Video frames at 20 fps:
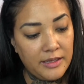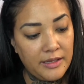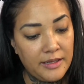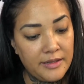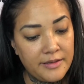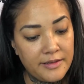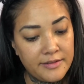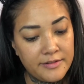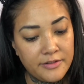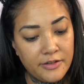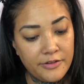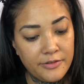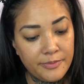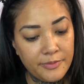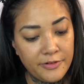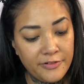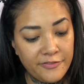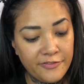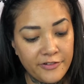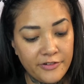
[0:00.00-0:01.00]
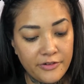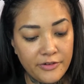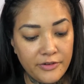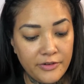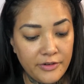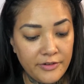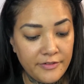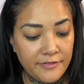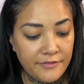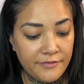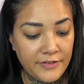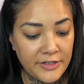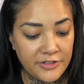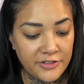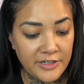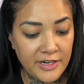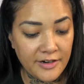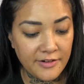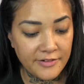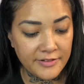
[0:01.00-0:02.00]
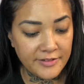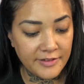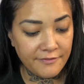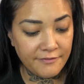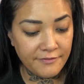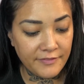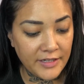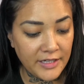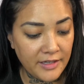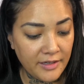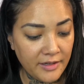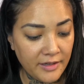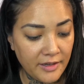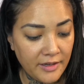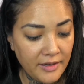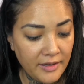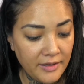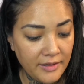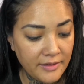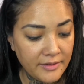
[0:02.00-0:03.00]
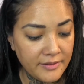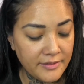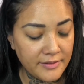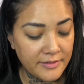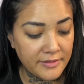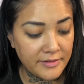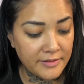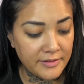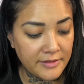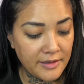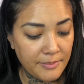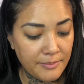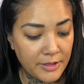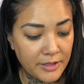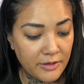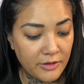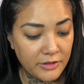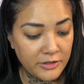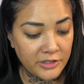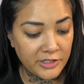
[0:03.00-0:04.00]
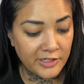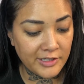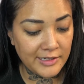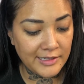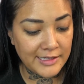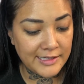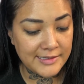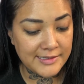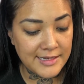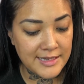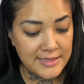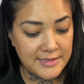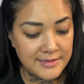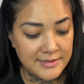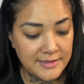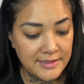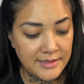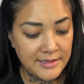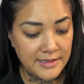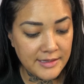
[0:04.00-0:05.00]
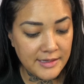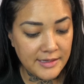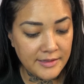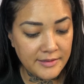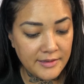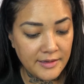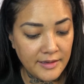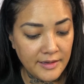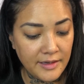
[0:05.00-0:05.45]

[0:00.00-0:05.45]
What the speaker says: They're suitable for vegetarians and vegans, dermatologically tested.